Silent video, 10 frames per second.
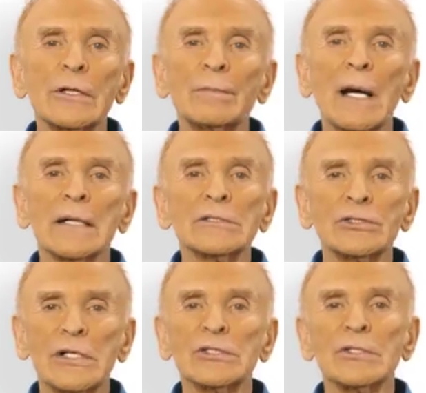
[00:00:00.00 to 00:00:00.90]
their bodies
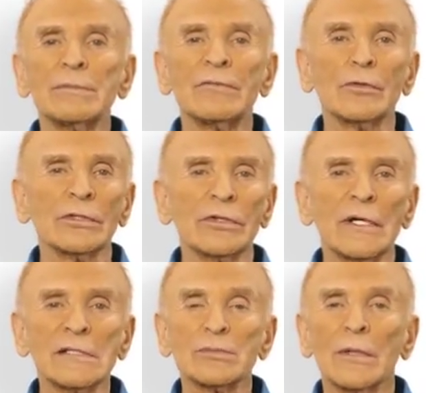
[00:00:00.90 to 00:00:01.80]
changing before their
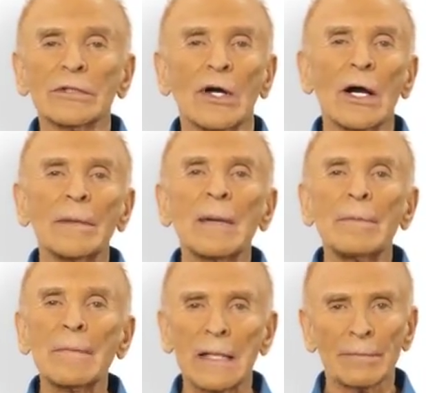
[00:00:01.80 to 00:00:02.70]
eyes while they're on my
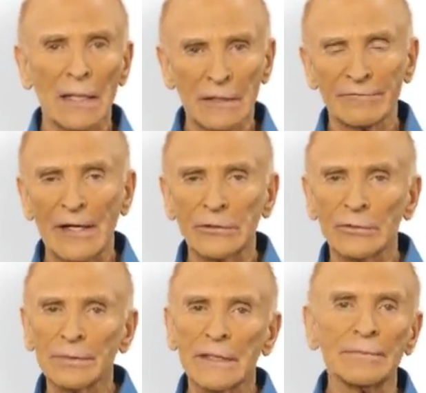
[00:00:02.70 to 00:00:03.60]
Metabolic Factor
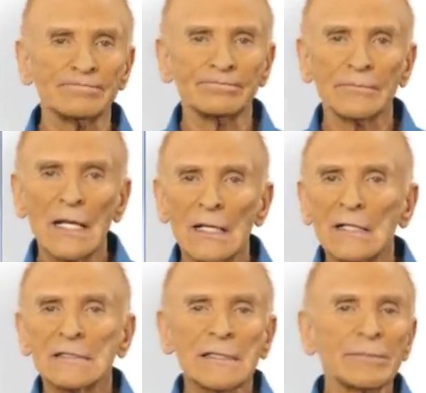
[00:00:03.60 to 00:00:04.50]
plan.
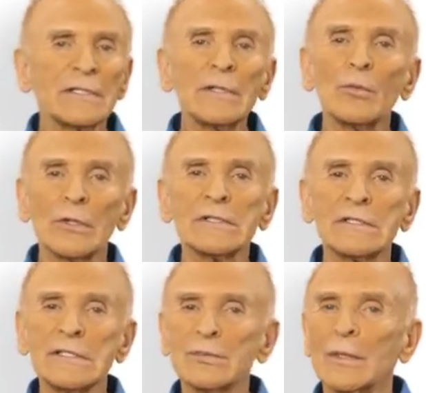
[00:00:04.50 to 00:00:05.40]
Something that works
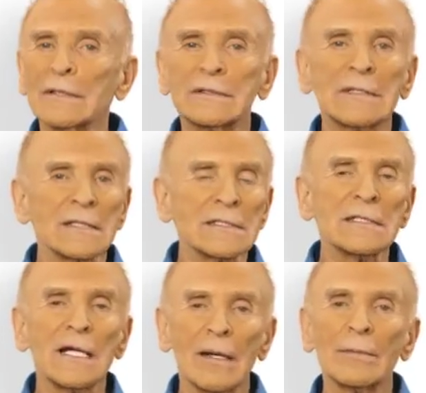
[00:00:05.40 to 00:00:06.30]
this well
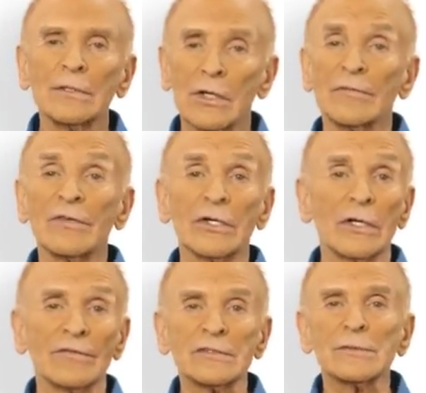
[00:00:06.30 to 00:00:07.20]
doesn't come along very
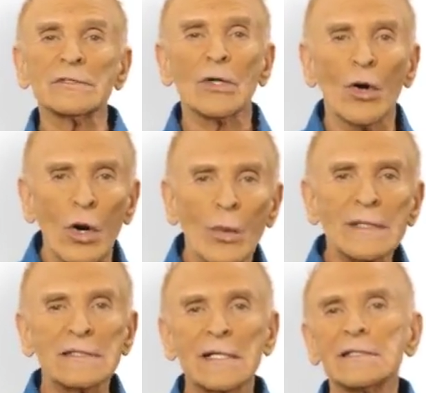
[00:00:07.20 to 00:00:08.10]
often, so it's
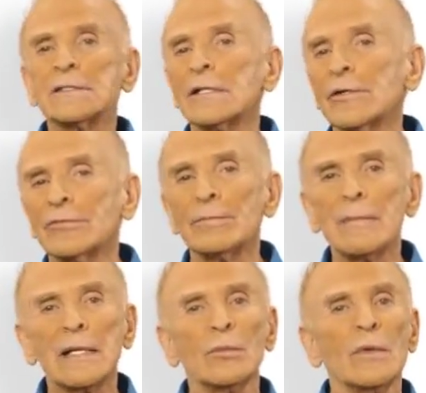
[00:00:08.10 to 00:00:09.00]
always nice to hear from
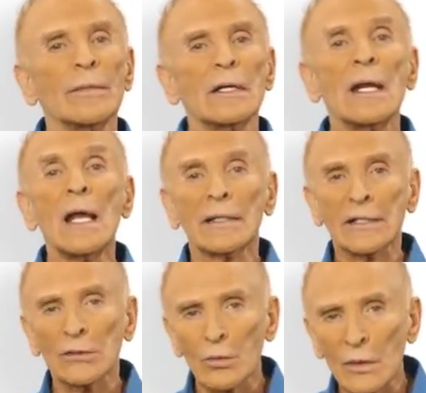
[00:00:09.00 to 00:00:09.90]
men and women
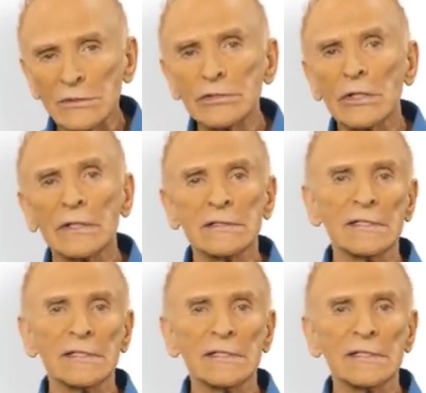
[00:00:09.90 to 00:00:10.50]
like the ones you're going to